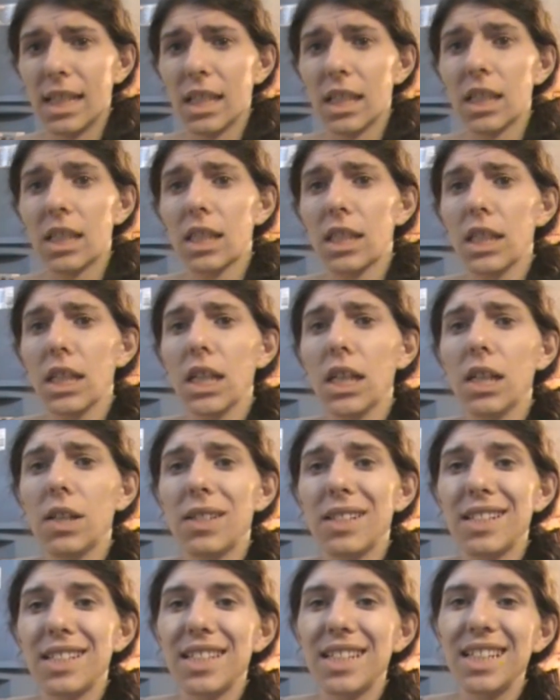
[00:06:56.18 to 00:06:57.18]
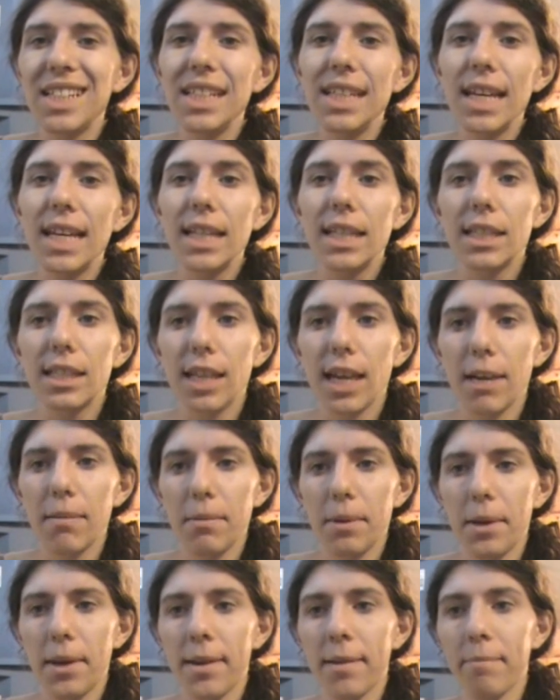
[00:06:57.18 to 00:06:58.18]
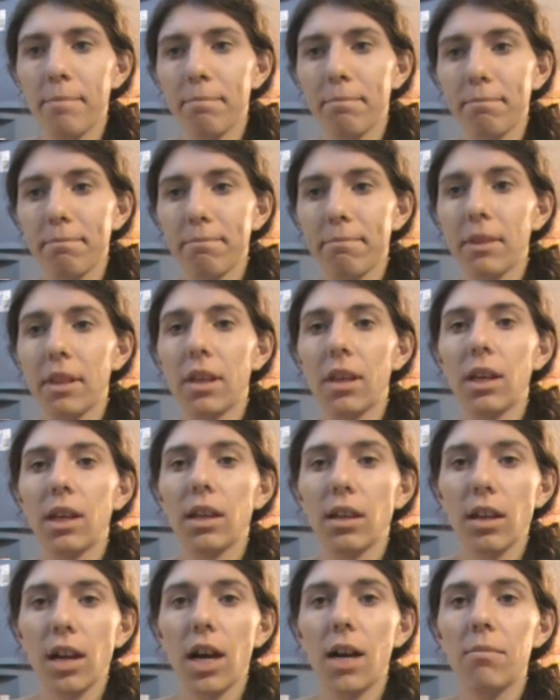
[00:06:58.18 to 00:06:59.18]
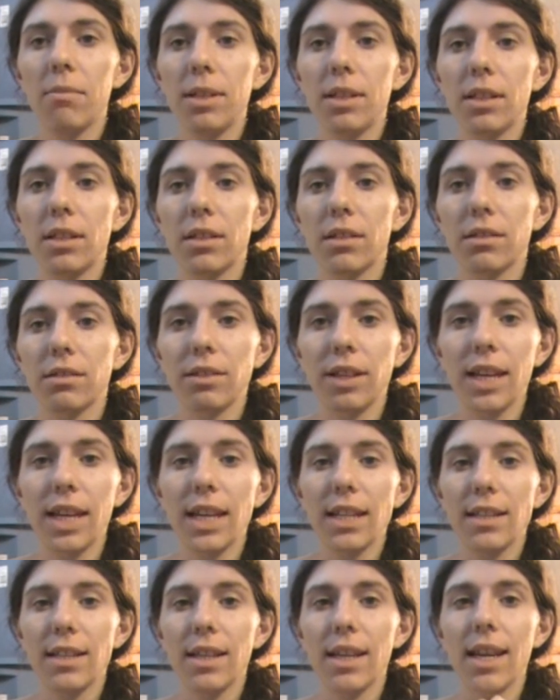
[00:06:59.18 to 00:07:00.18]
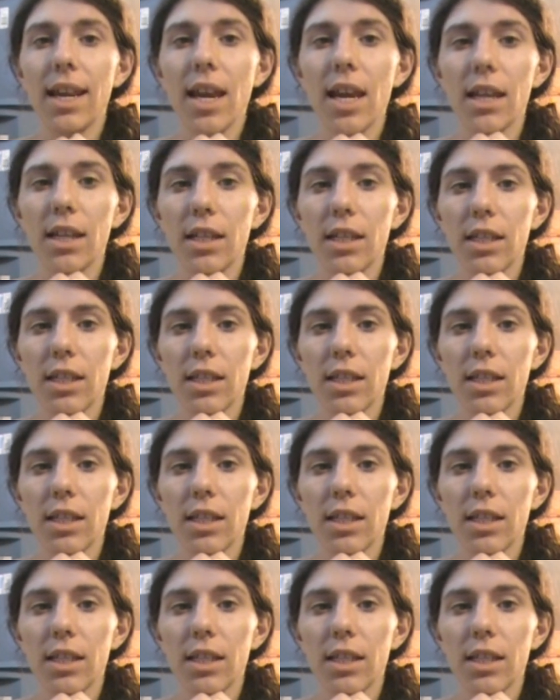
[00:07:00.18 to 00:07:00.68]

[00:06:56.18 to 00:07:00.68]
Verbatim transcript: So until next time, um, comment, rate, and